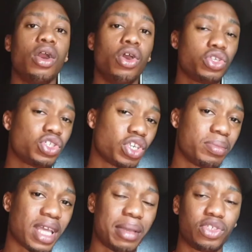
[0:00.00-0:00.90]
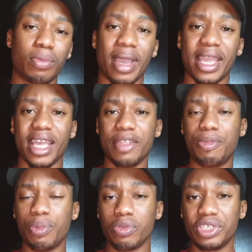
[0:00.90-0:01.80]
Also, sometimes you might get
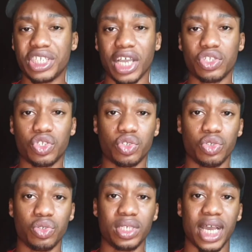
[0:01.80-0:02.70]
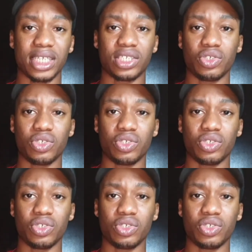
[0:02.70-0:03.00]
people reach out to you that